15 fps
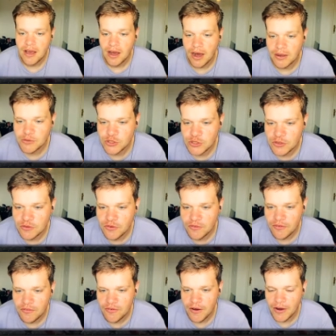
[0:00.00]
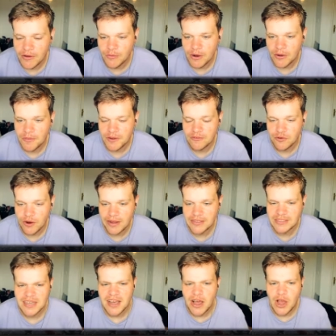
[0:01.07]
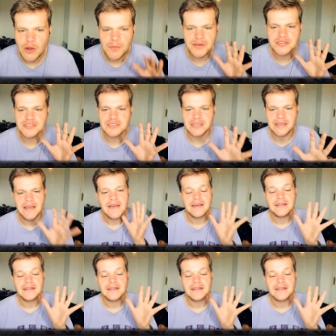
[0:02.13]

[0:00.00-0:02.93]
I'm doing very well, my friend. Hope you can see.